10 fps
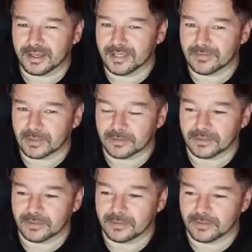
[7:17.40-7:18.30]
of leave it up
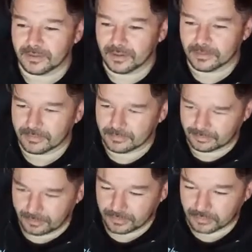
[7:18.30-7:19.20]
to the
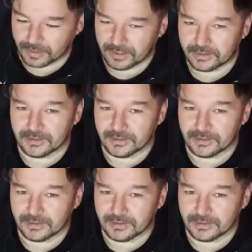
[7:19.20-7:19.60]
the reader